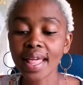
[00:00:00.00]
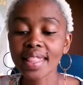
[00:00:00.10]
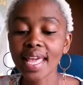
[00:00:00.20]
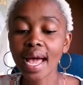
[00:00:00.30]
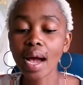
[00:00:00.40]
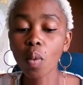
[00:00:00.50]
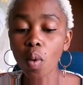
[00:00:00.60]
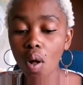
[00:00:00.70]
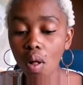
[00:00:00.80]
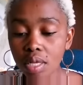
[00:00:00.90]
There are
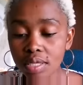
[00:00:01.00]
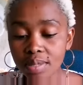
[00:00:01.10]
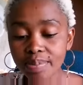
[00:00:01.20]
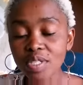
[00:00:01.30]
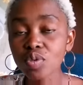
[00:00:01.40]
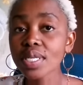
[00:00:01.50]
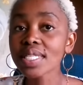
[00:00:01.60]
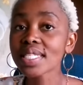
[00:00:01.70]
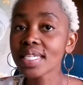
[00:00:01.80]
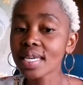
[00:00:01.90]
walls
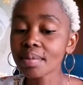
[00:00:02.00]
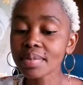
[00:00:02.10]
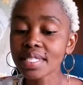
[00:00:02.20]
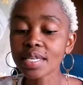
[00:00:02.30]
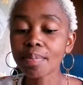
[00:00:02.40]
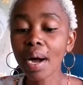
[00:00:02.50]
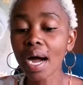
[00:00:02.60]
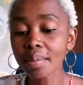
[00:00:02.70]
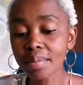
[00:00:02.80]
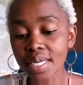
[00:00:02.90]
between teams,
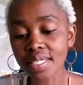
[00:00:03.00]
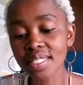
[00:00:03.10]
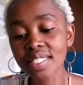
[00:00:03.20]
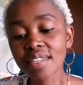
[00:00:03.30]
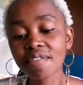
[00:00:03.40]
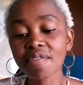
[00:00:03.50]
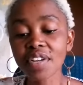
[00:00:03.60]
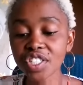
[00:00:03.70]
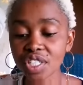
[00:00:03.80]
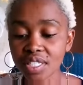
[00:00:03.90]
departments,
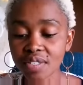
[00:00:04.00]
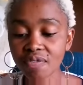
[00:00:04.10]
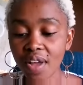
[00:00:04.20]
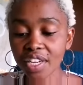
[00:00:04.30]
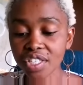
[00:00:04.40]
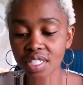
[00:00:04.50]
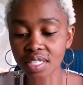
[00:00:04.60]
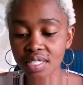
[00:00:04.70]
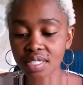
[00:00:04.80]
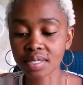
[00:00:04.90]
divisions,
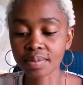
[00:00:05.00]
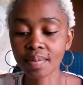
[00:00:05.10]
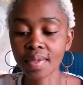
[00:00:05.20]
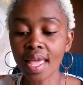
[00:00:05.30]
functions.